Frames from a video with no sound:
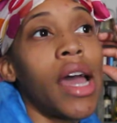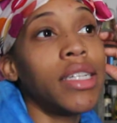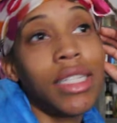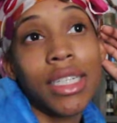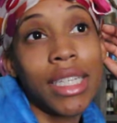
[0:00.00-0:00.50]

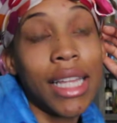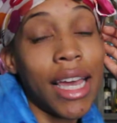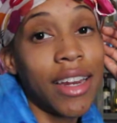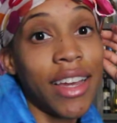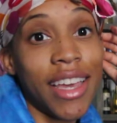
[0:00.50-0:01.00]
and she just
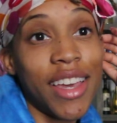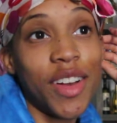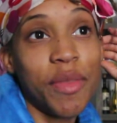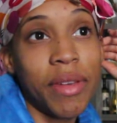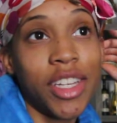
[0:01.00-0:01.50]
laid her head
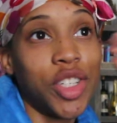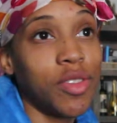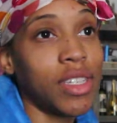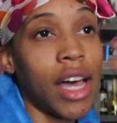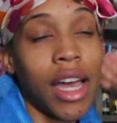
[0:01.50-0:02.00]
on me and she
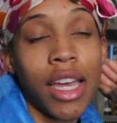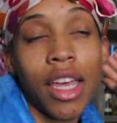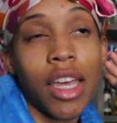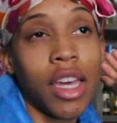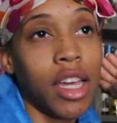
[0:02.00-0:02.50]
was
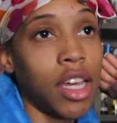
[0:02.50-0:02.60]
like,